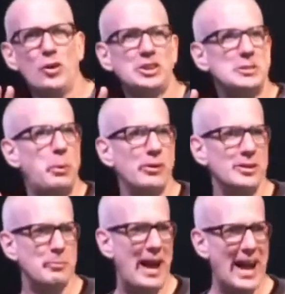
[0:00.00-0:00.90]
she's
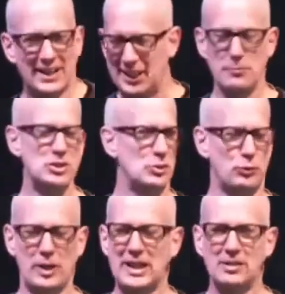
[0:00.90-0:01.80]
pulling back, and I'm just
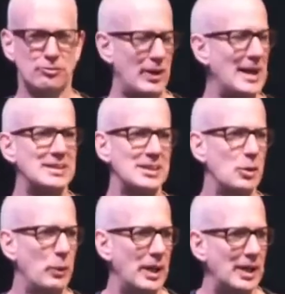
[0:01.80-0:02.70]
ranting
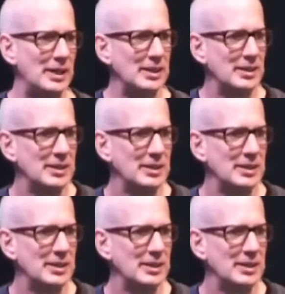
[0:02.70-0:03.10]
away.